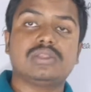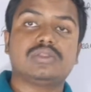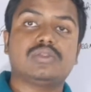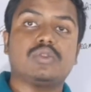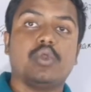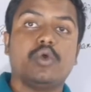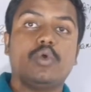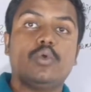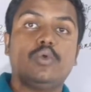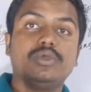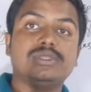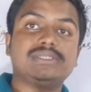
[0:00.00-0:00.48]

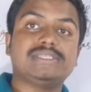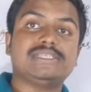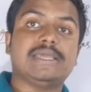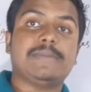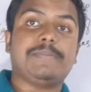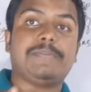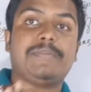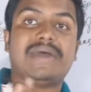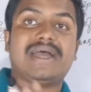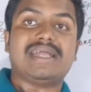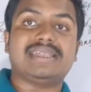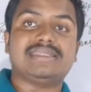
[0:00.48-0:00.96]
through which
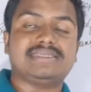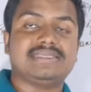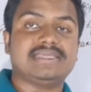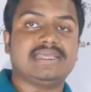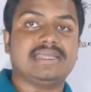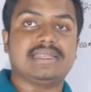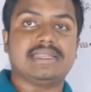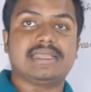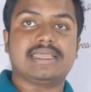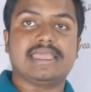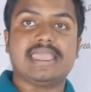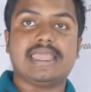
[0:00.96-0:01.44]
a
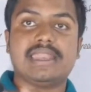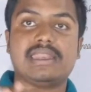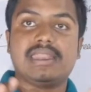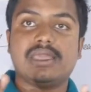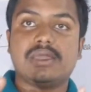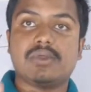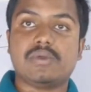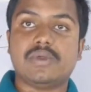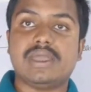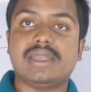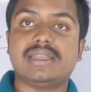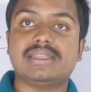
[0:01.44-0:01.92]
person can
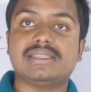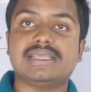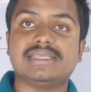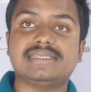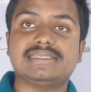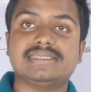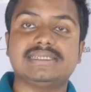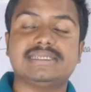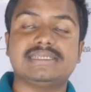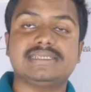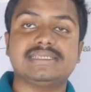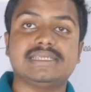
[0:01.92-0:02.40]
acquire the
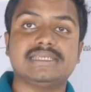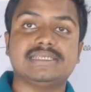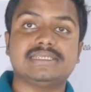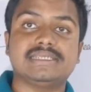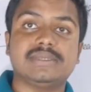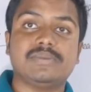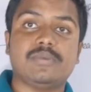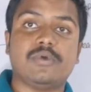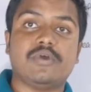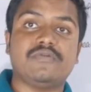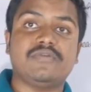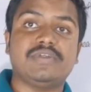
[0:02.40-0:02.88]

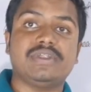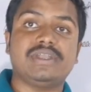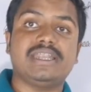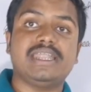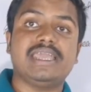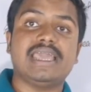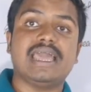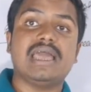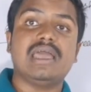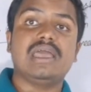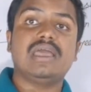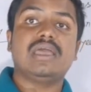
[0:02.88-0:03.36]
citizenship of
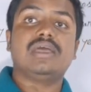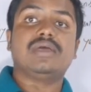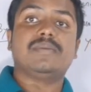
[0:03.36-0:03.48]
India